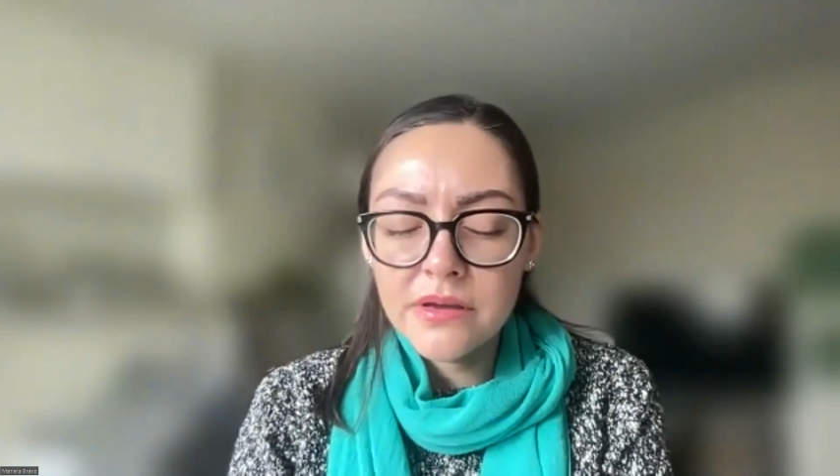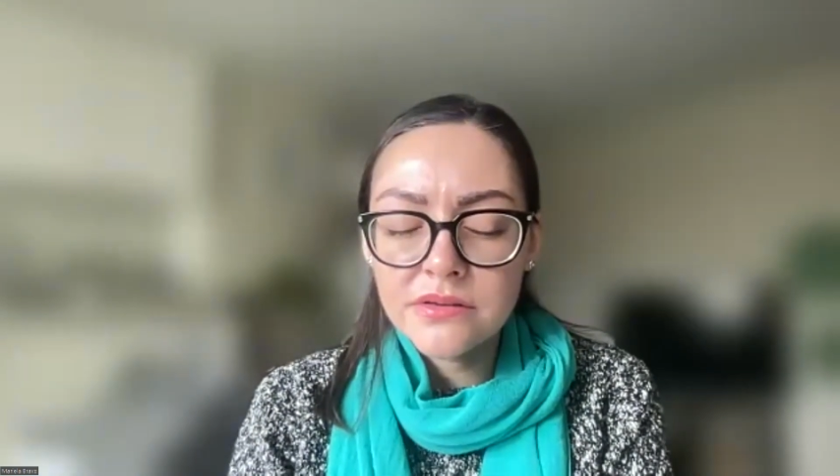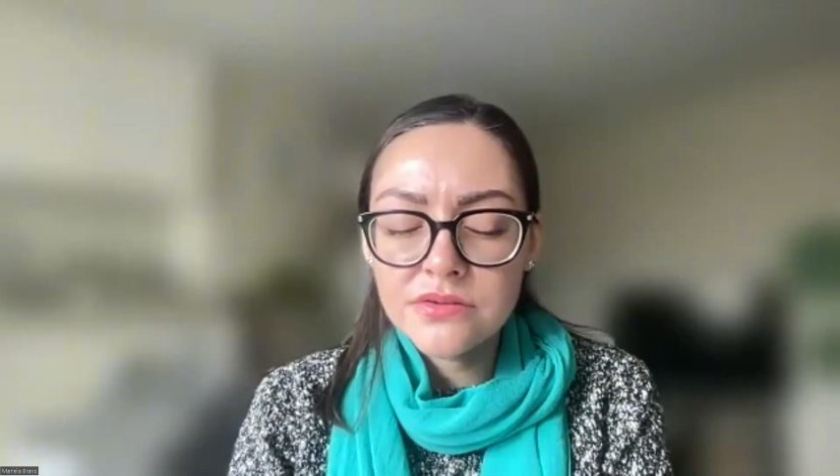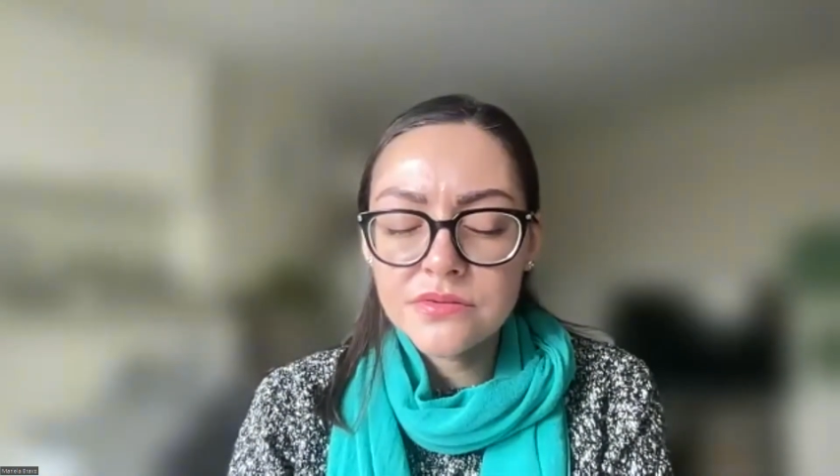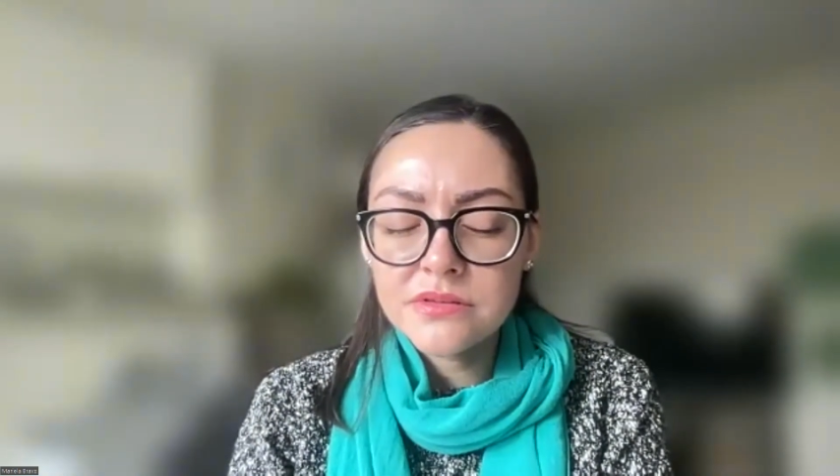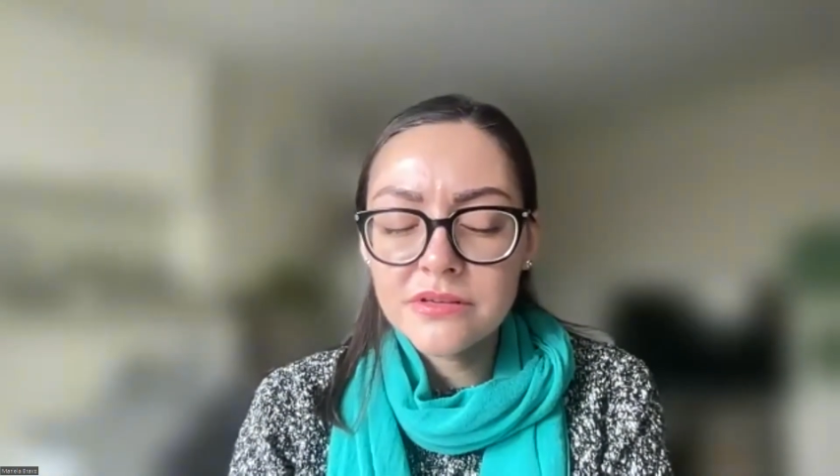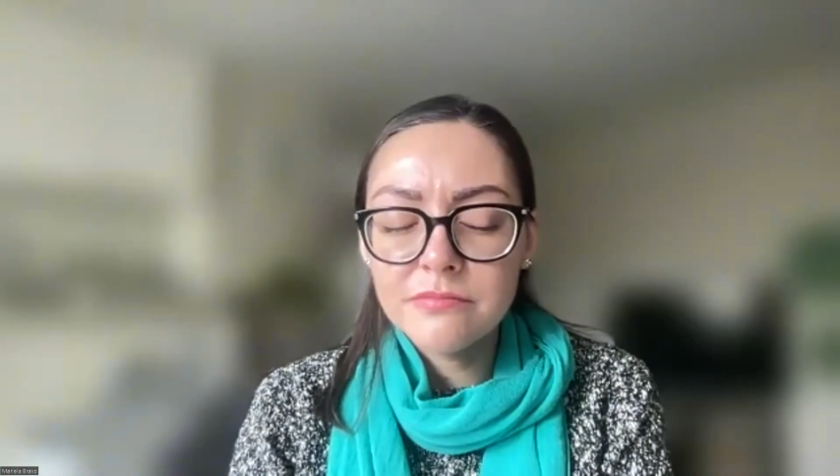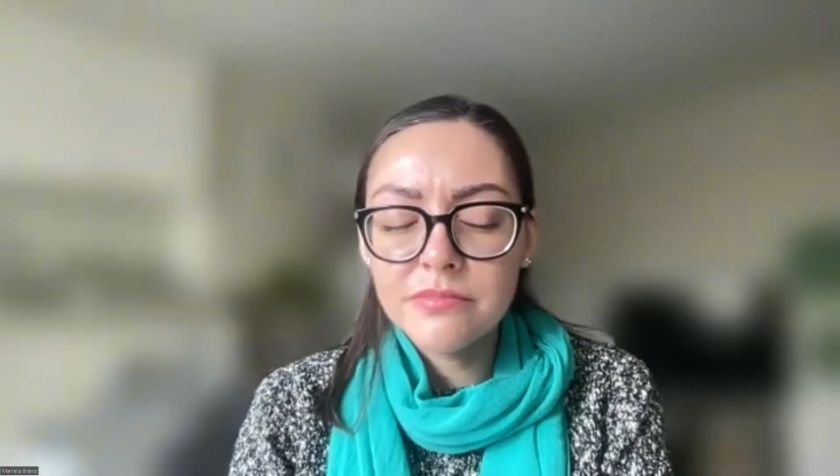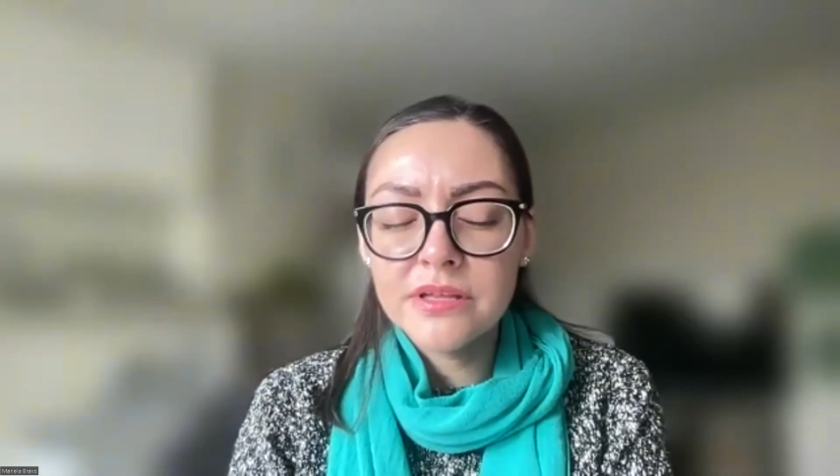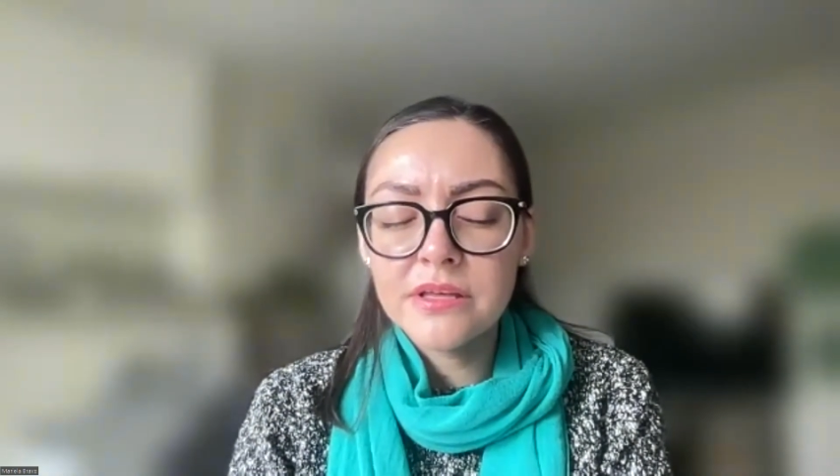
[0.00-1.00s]
but just
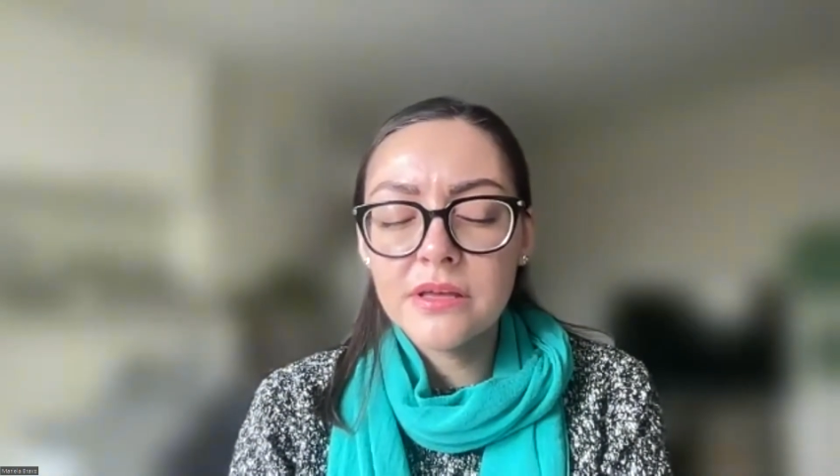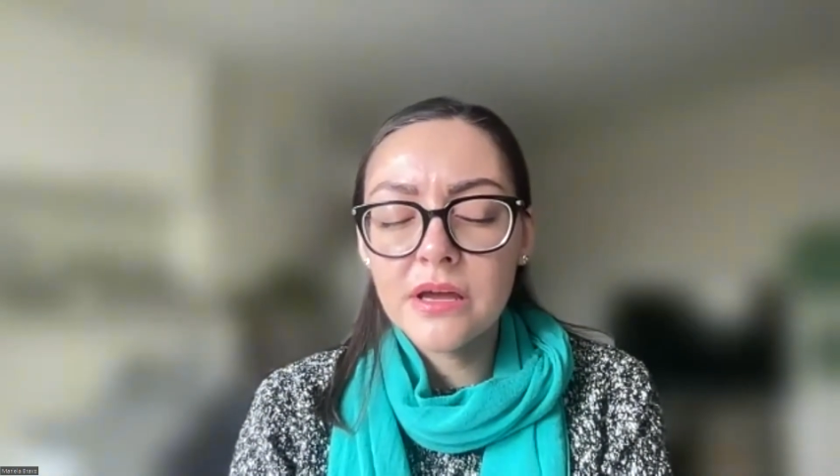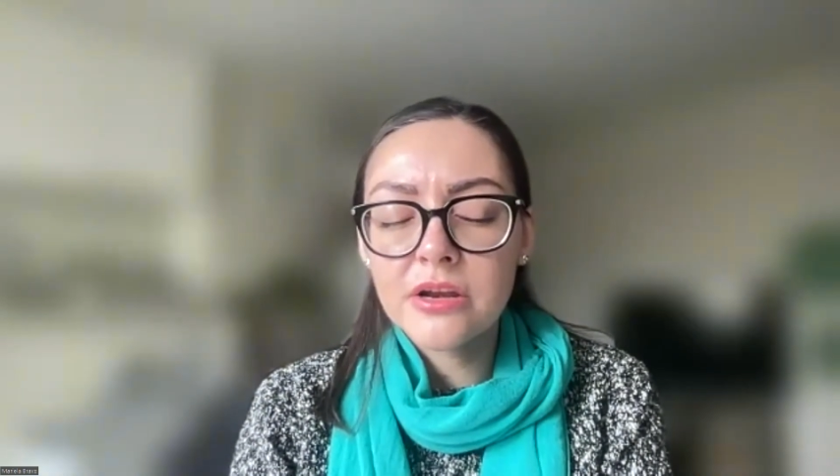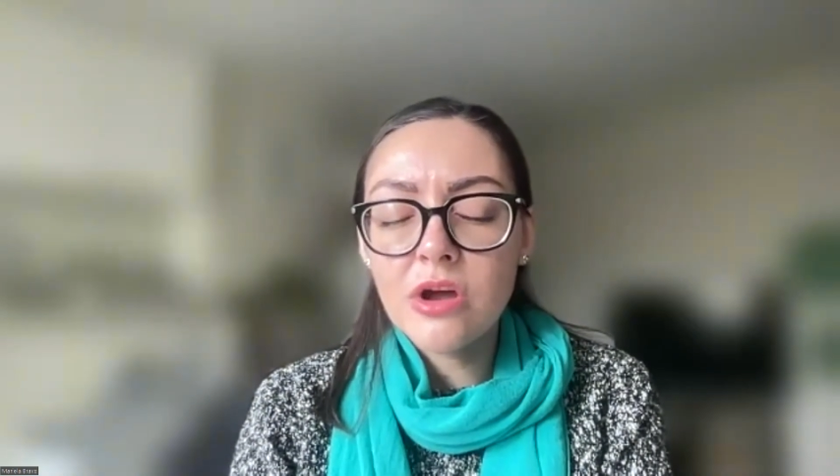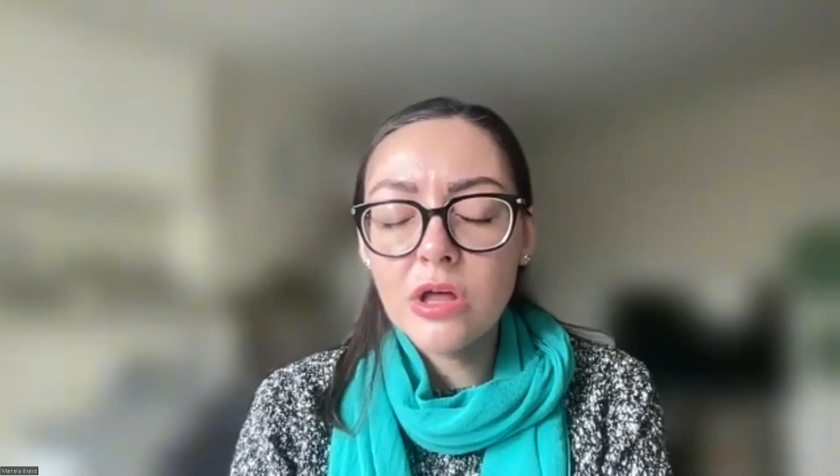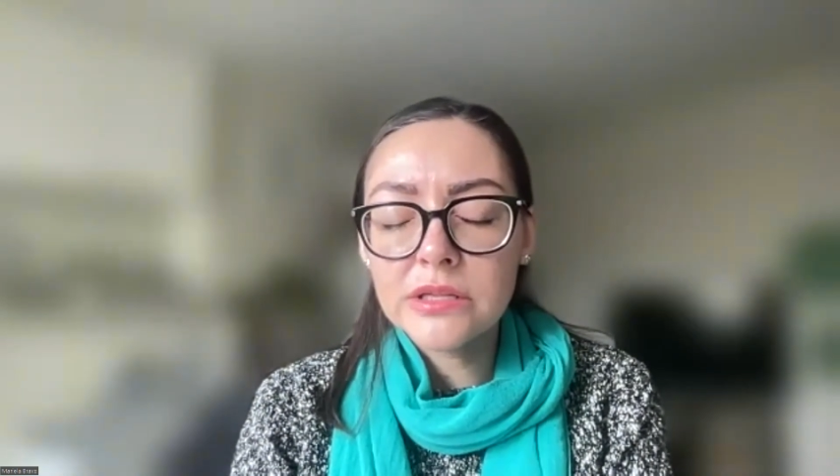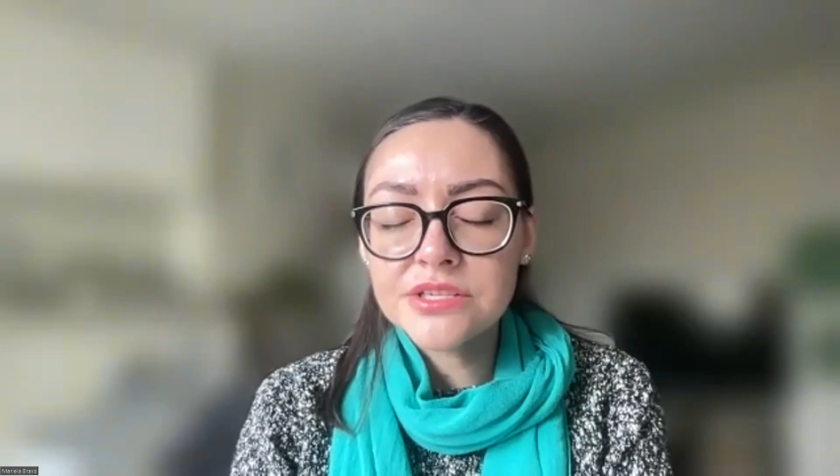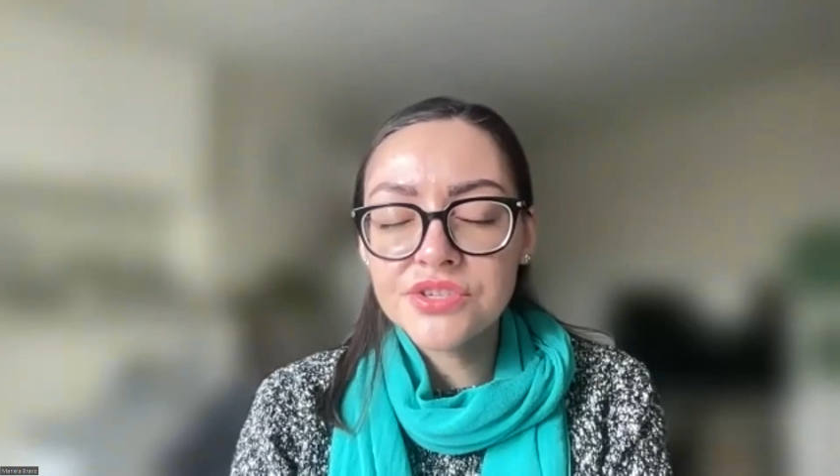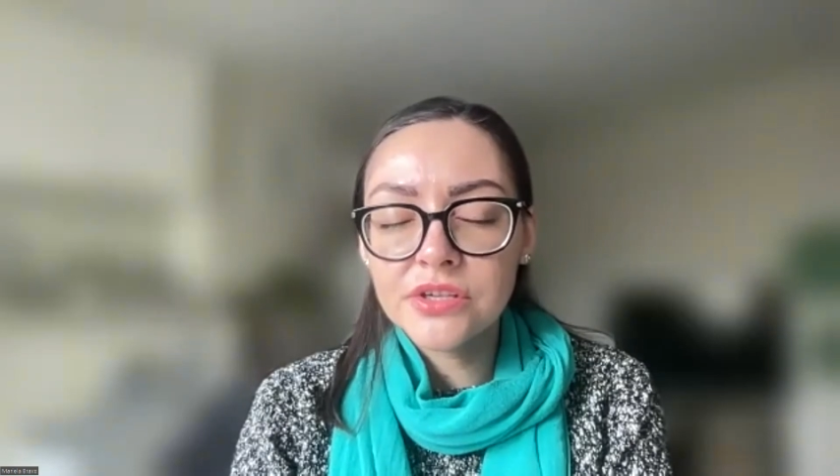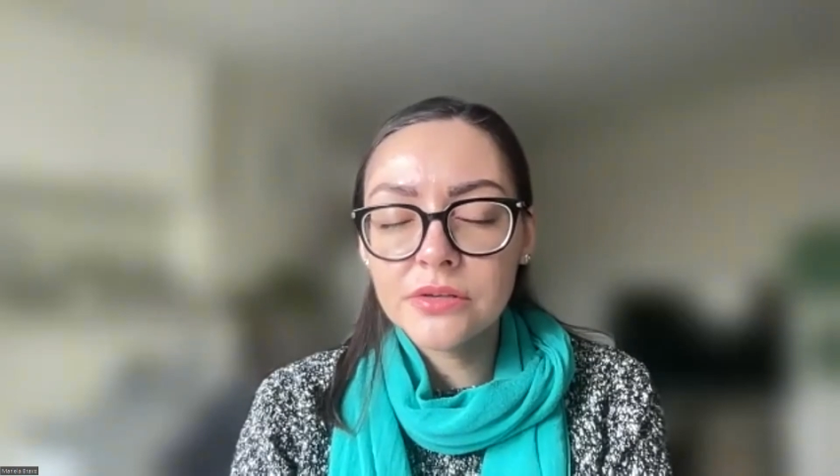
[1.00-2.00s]
simply
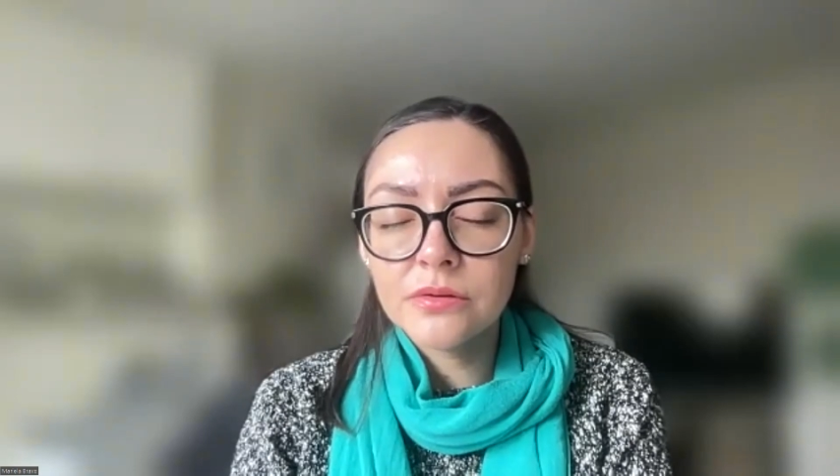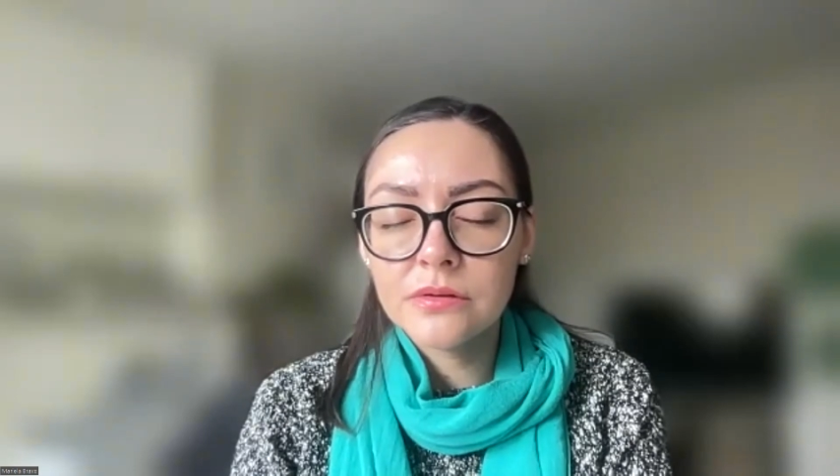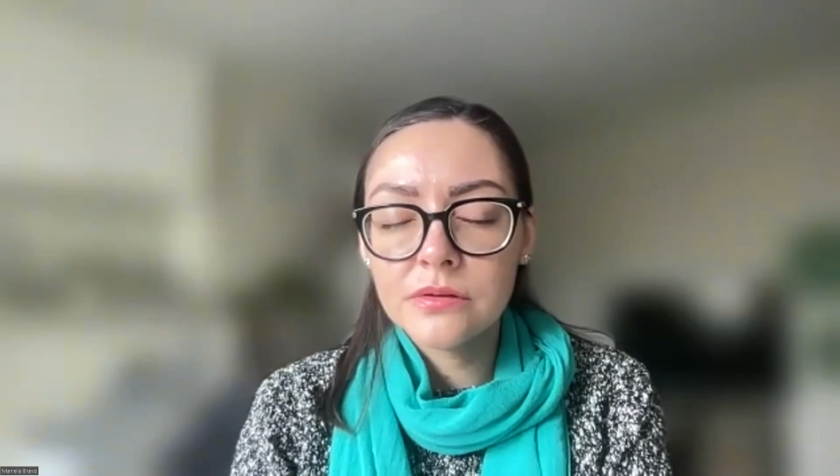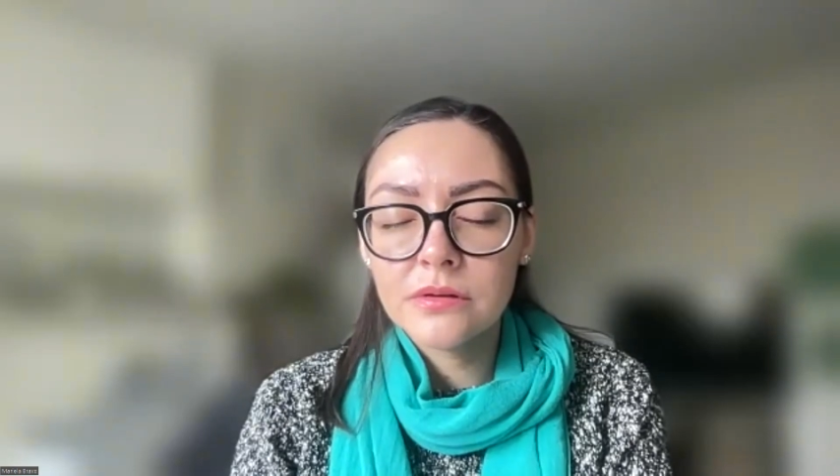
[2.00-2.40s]
acknowledging